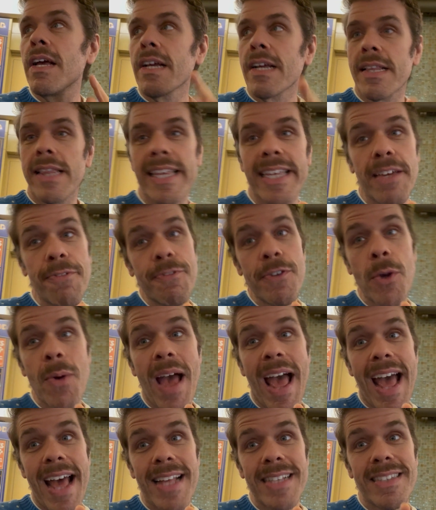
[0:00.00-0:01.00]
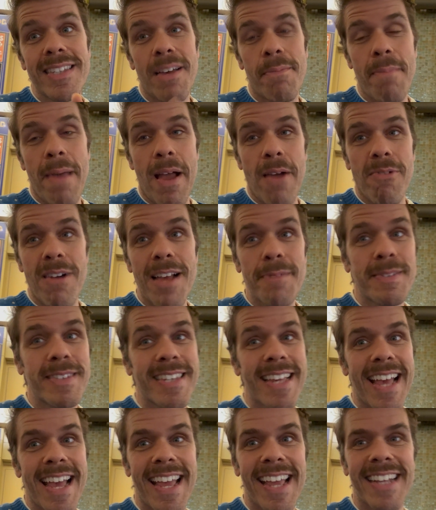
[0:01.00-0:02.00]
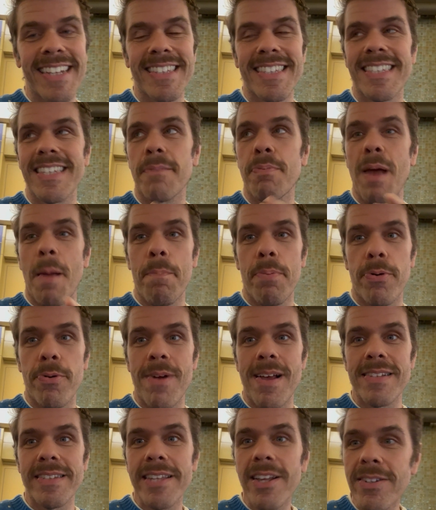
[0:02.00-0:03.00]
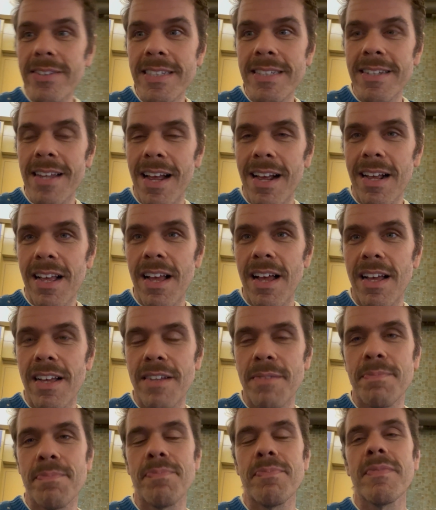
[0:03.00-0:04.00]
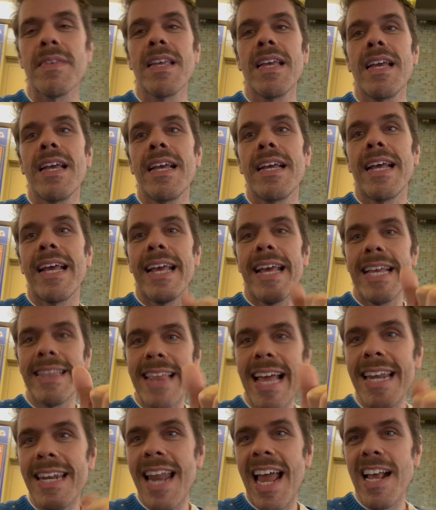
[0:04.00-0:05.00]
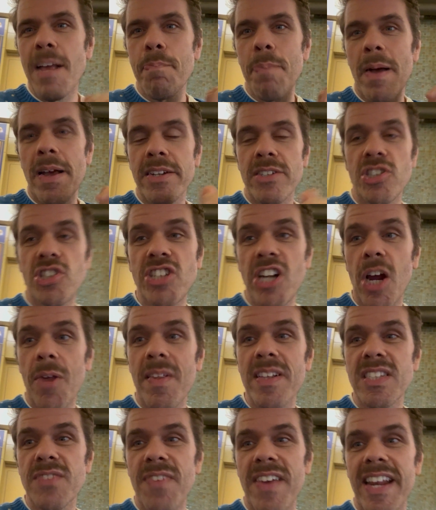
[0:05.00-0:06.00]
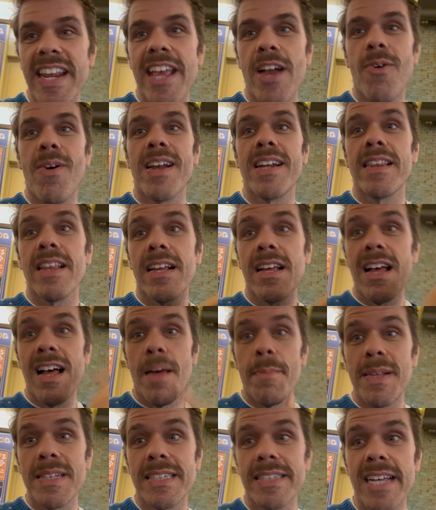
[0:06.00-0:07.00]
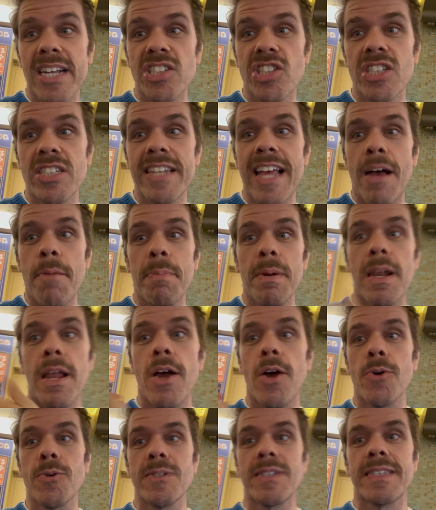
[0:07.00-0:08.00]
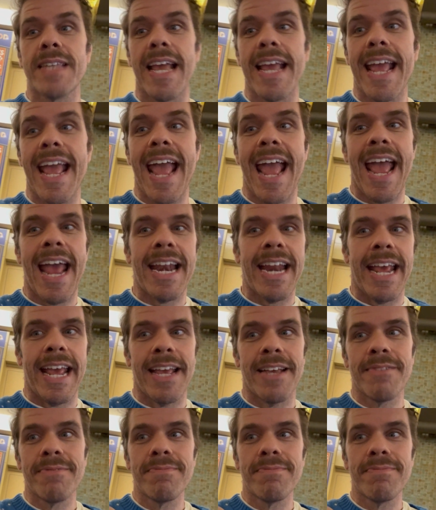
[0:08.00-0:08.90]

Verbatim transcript: click a few ads on my website at PerezHilton.com, hit that like button, share this video, and in the comments section down below, say Annie.